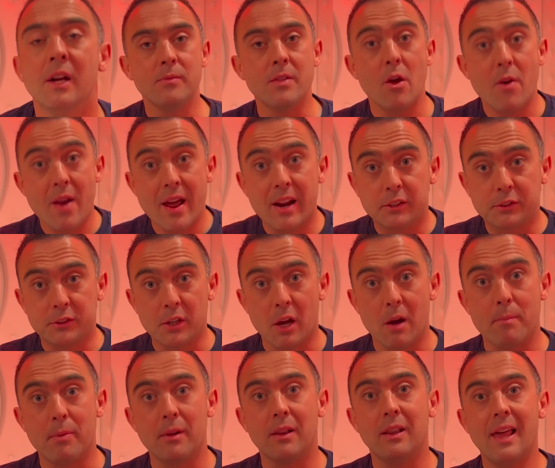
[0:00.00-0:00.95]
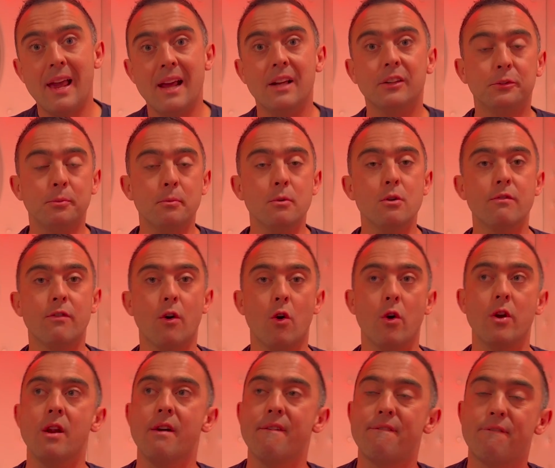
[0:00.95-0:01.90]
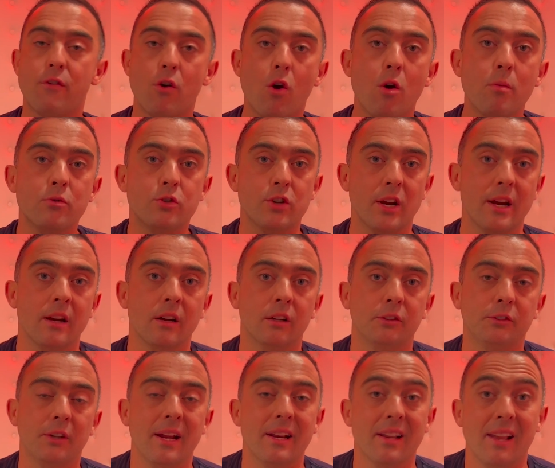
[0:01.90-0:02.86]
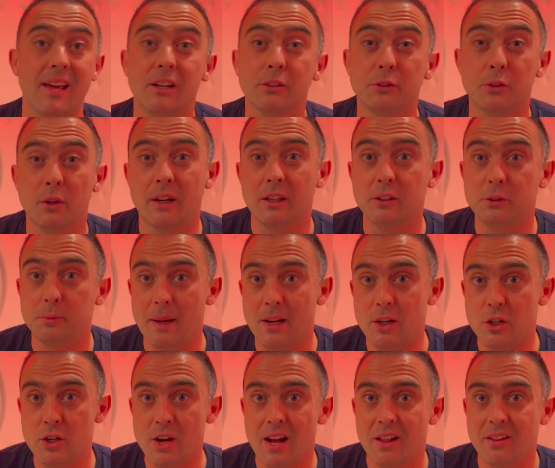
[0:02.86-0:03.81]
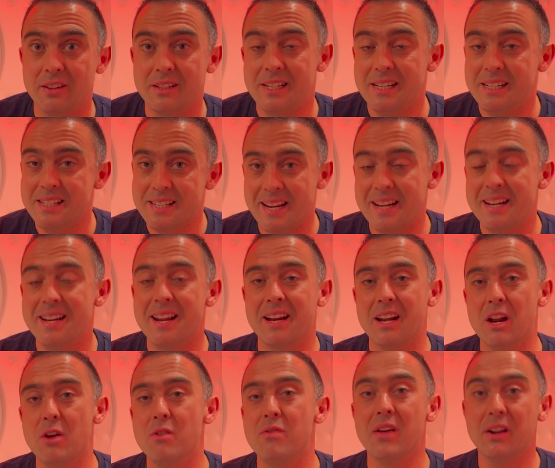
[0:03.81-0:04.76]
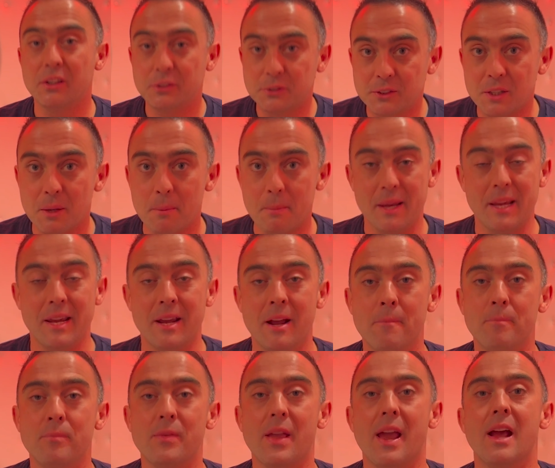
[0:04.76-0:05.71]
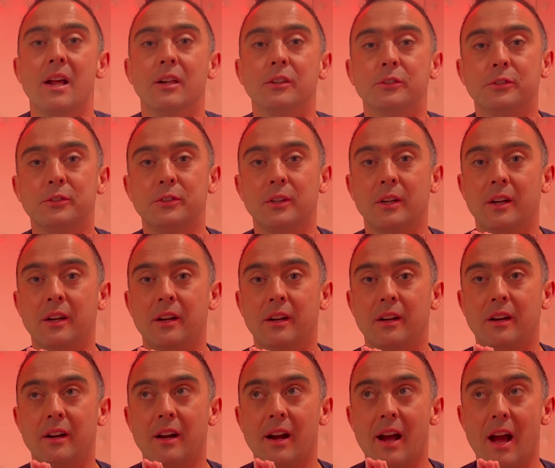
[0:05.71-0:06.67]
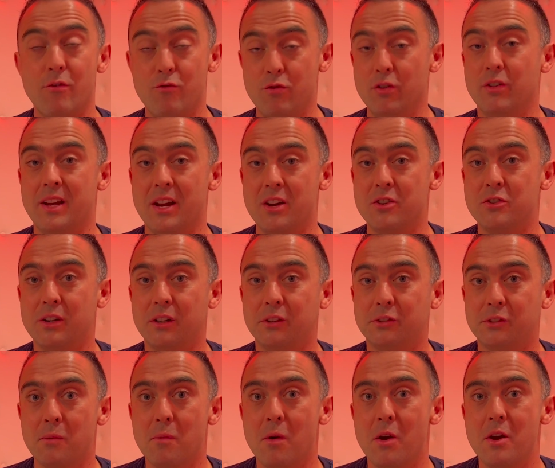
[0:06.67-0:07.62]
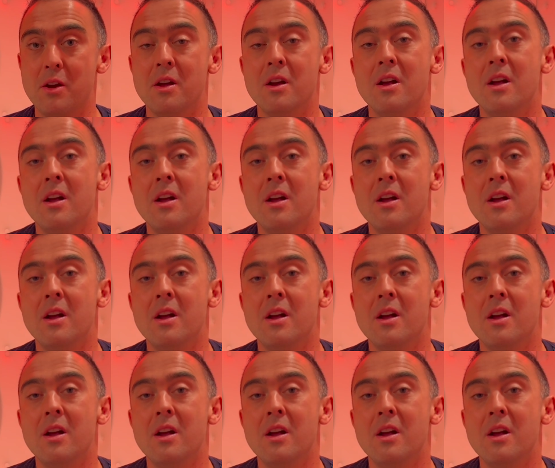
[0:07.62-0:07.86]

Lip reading: Now next up, let's move on from drinks and let's look at speciality dining. Now this to me is a really interesting one,